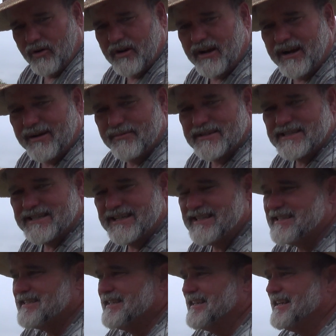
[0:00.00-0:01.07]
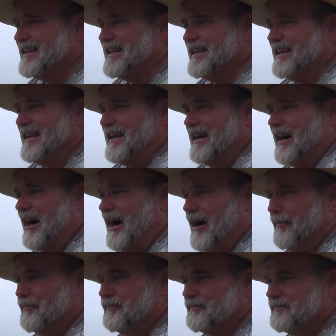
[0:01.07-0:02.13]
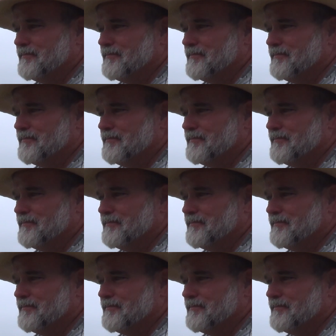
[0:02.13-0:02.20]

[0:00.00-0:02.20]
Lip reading: and Common Sense. I